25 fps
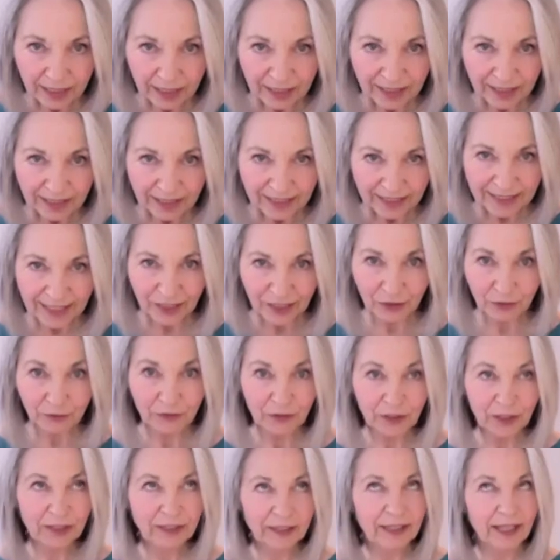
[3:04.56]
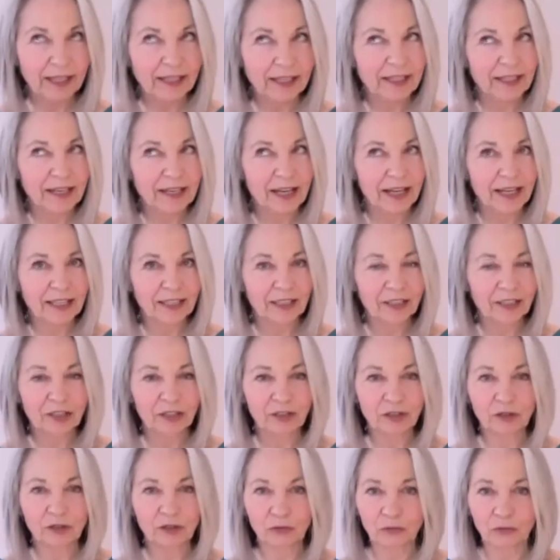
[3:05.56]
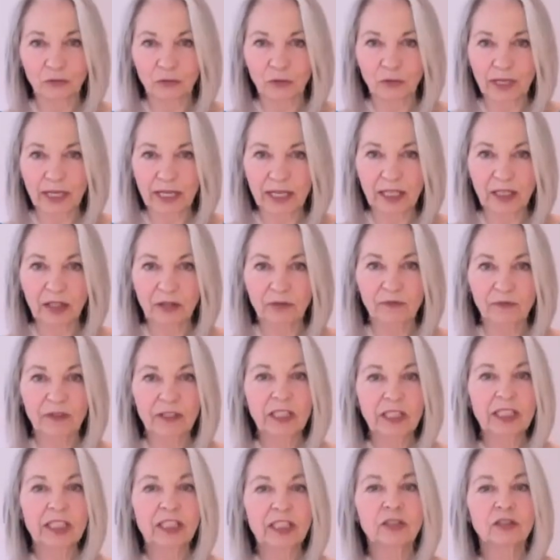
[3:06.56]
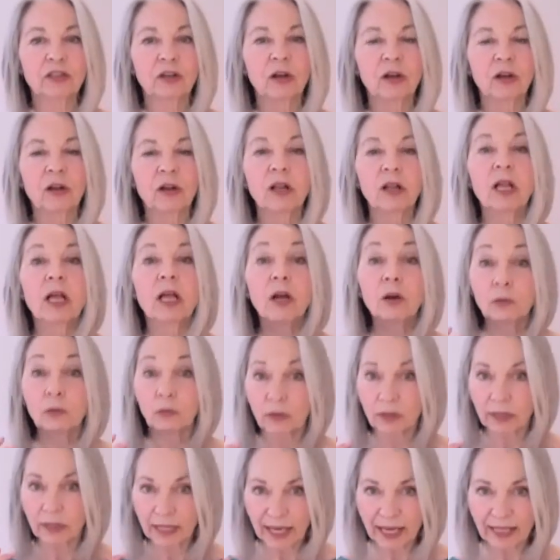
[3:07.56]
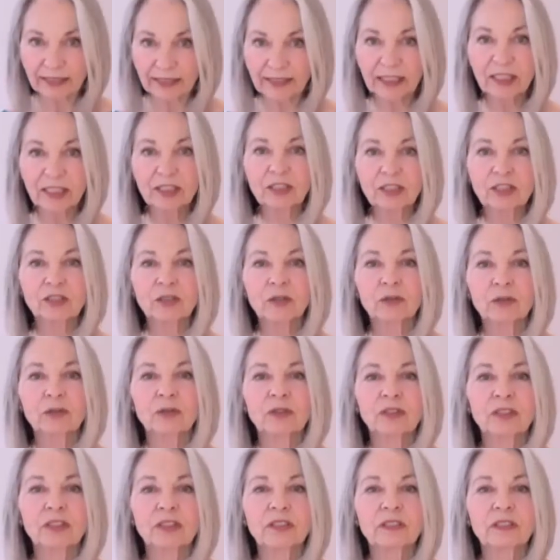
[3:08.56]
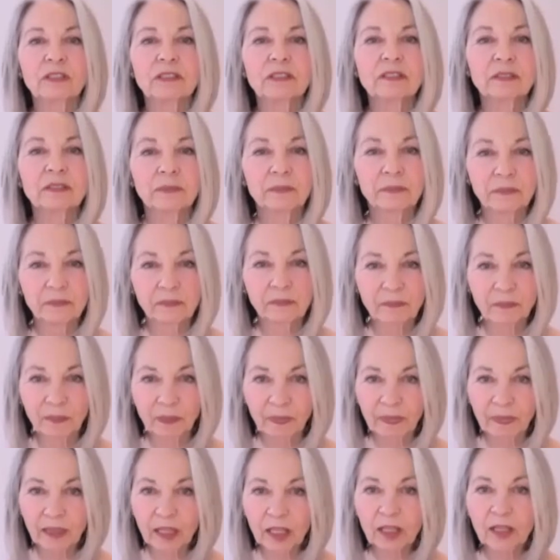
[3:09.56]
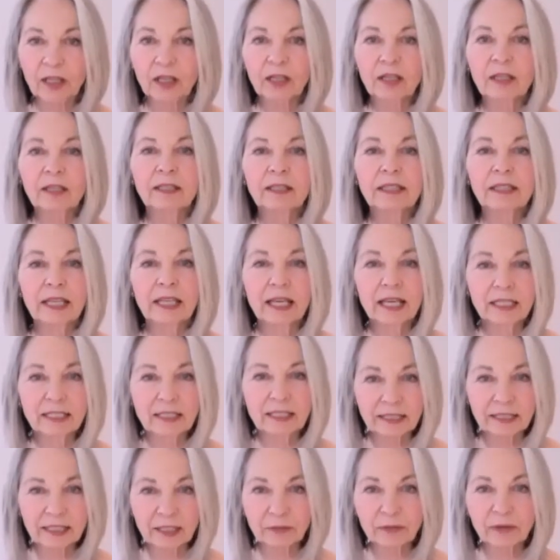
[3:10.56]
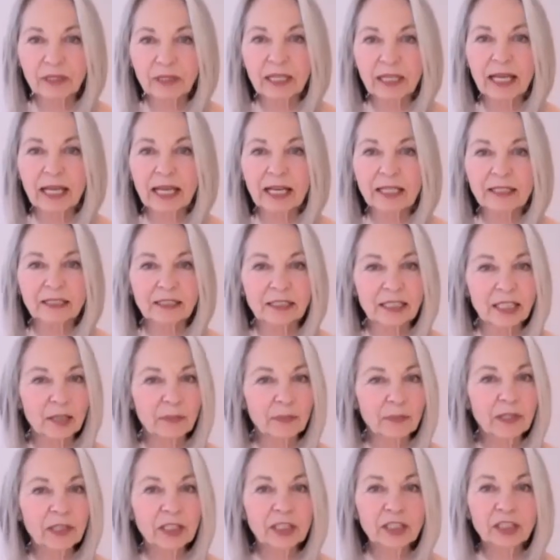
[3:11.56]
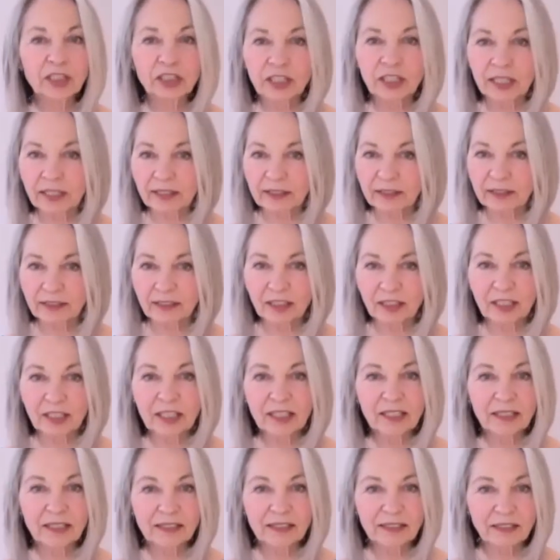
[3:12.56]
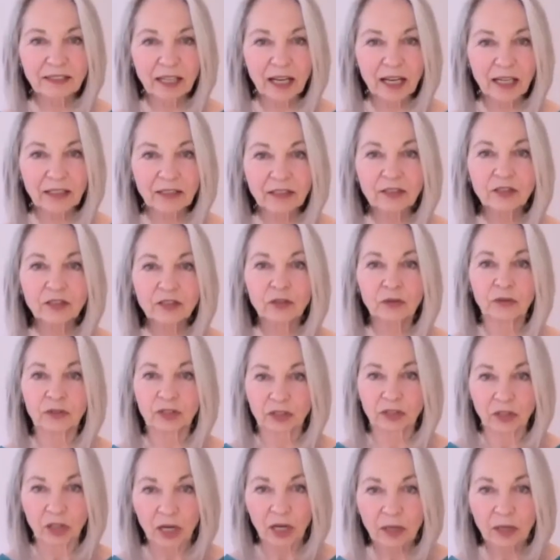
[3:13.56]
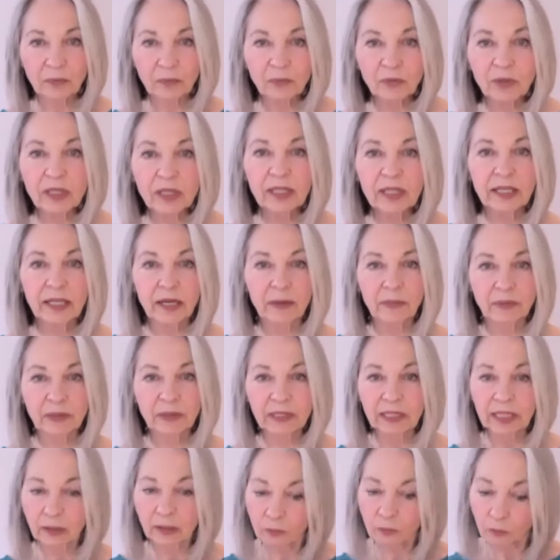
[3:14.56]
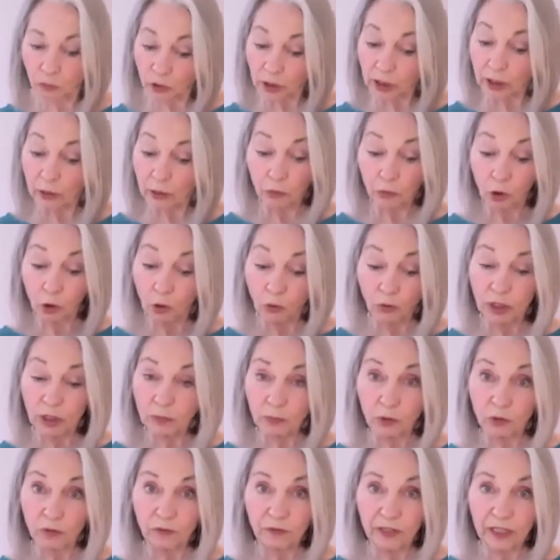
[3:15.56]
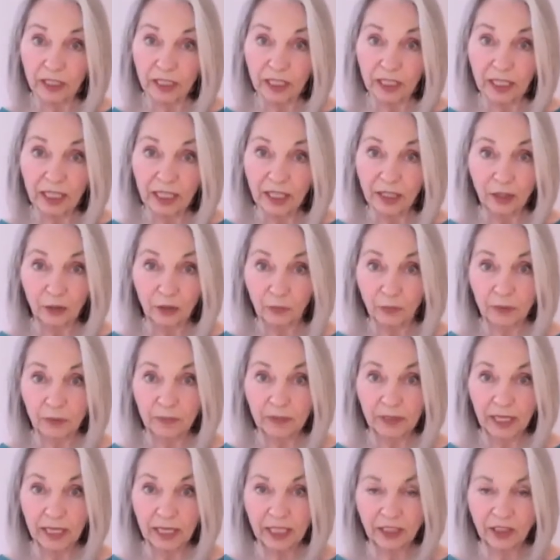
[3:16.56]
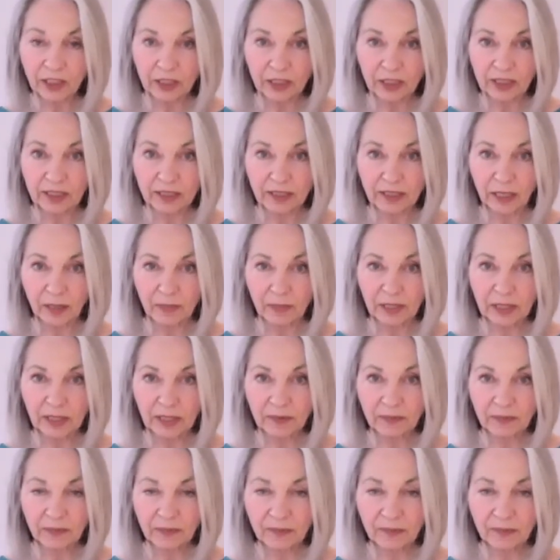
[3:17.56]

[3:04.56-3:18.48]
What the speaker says: the center, feeling that nice strength, feeling tall, relaxing the shoulders, nicely relaxed, keeping the chest silent so it's not breathing up and down. Really, we're only moving the rib cage and the tummy.